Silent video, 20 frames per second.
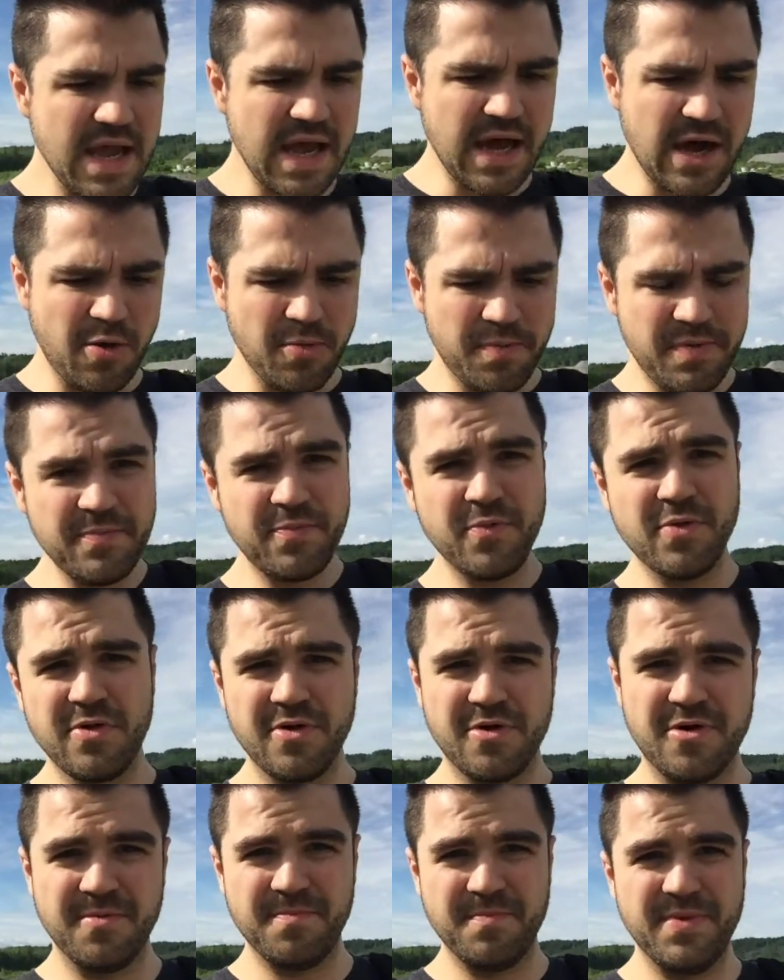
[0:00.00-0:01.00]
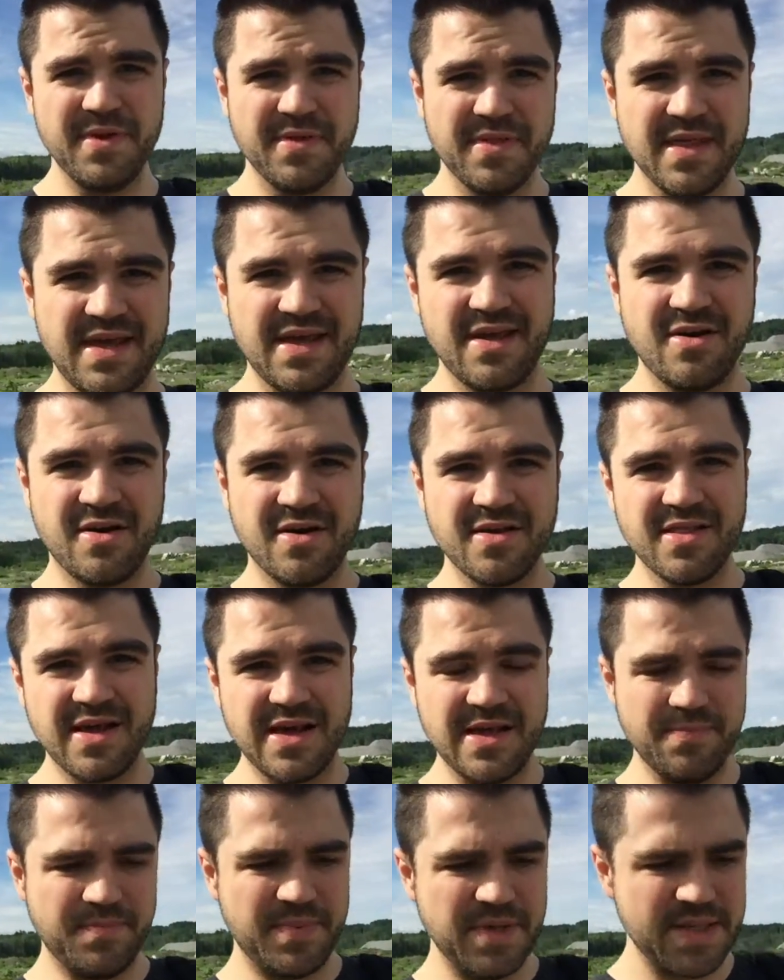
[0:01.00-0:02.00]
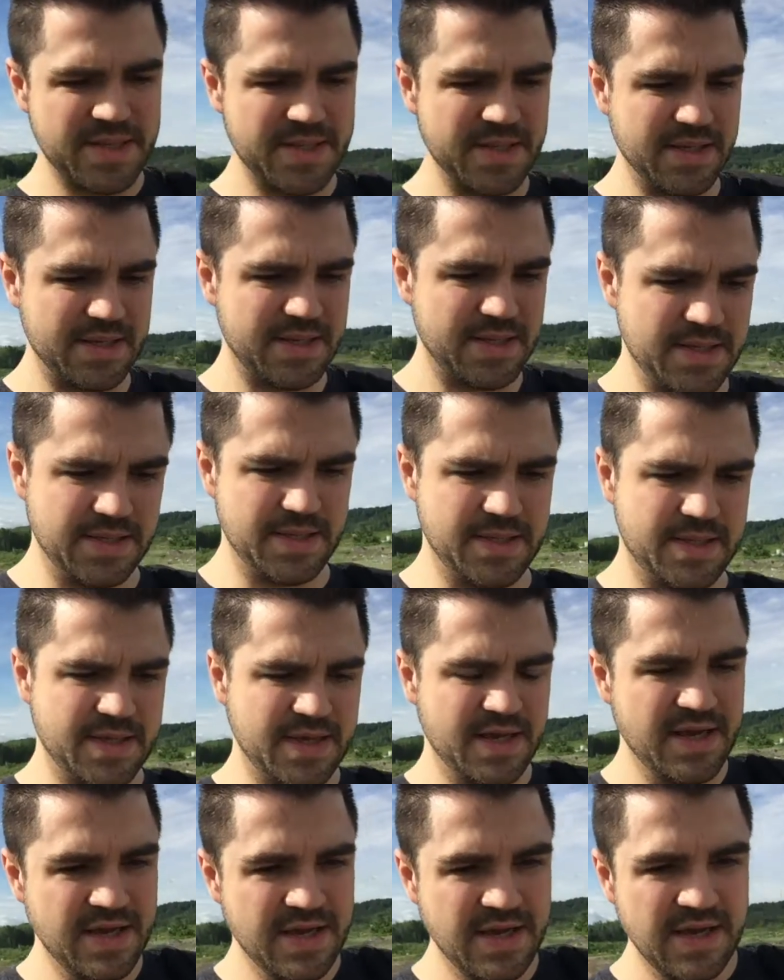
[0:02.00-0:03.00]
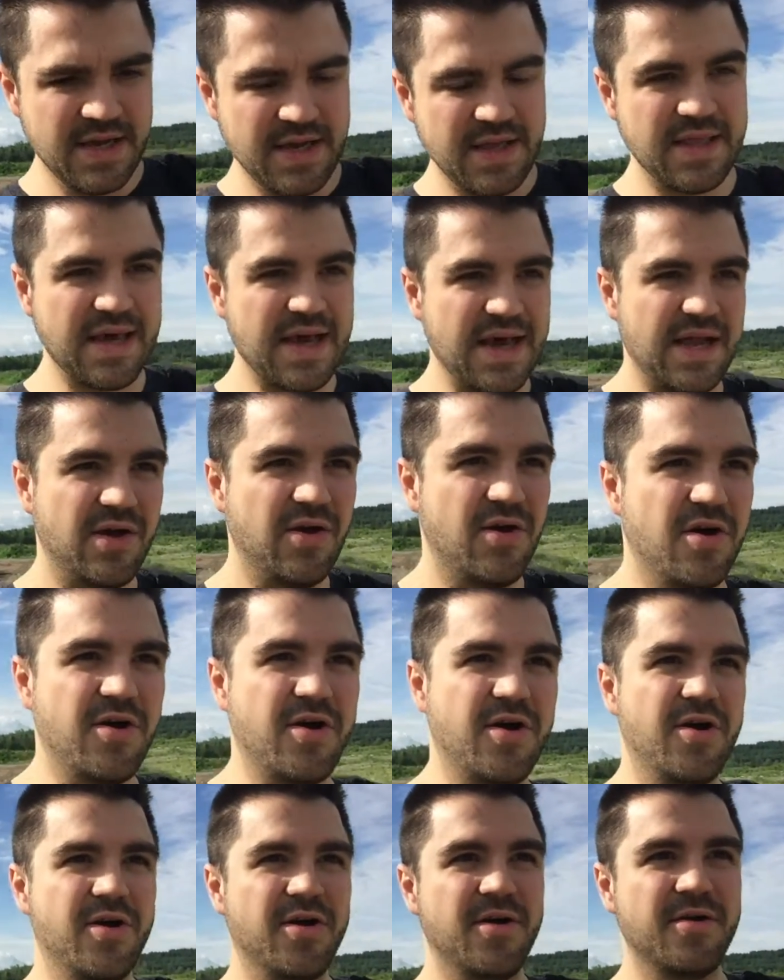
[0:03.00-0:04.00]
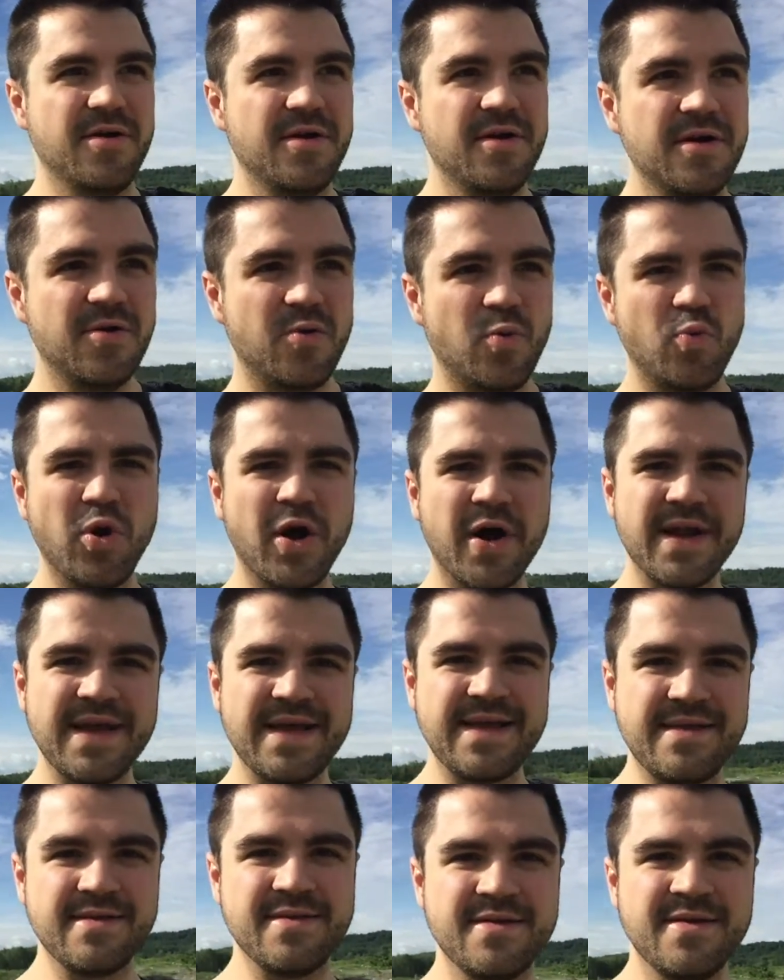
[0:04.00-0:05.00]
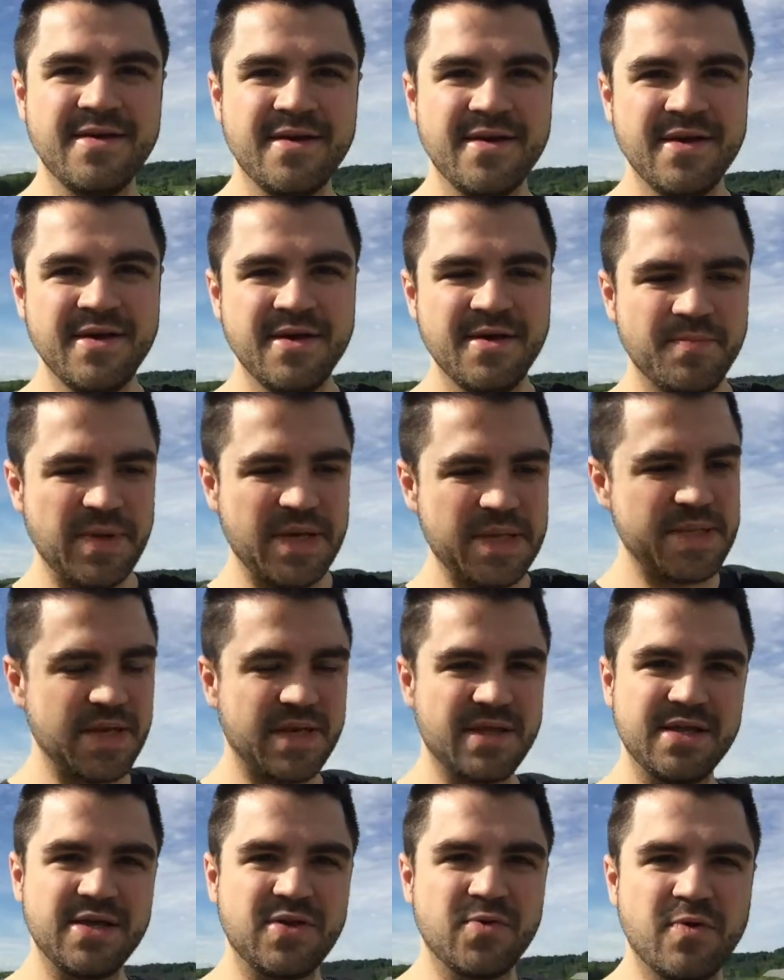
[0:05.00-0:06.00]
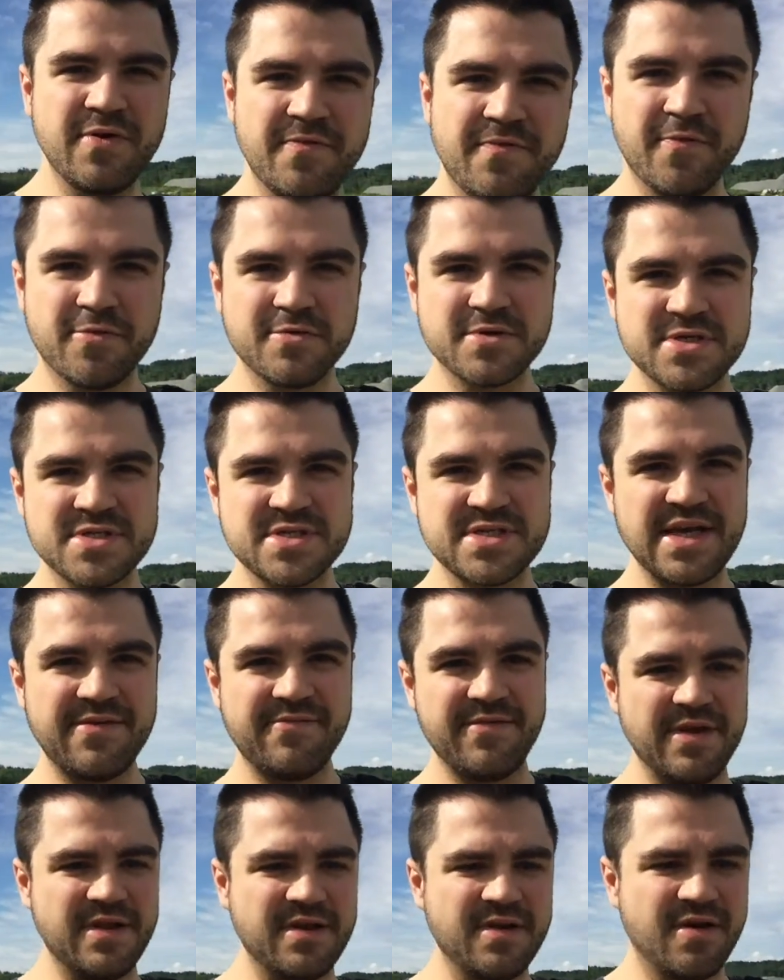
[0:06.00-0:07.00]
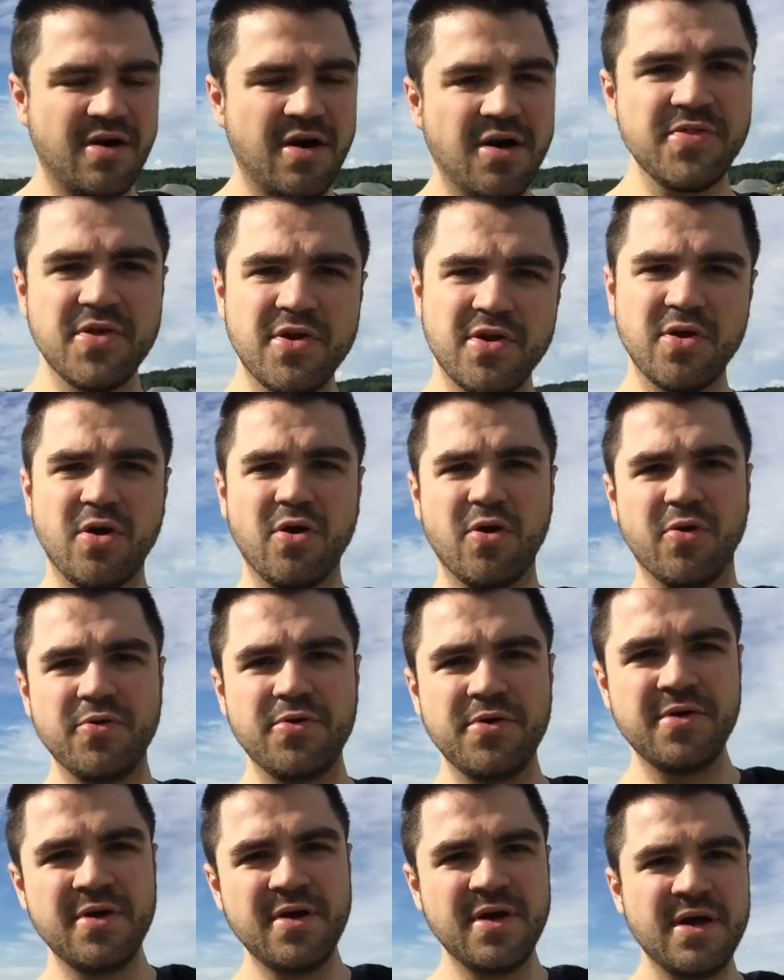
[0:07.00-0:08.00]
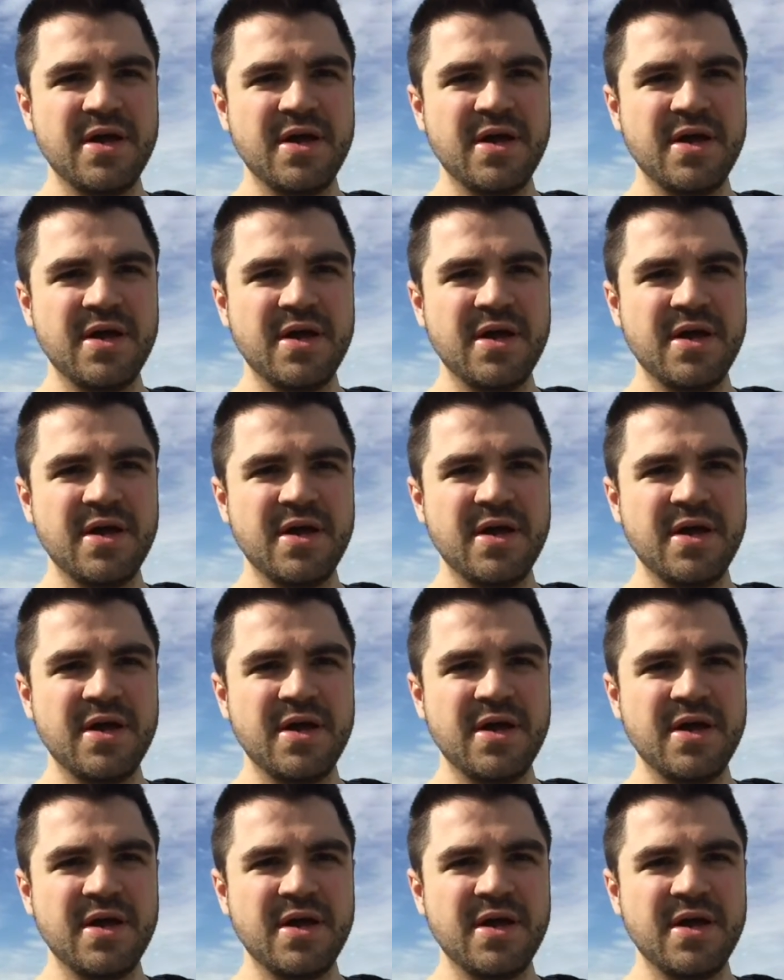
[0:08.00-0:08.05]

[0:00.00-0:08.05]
how people are building online businesses that are running basically 24/7 on their own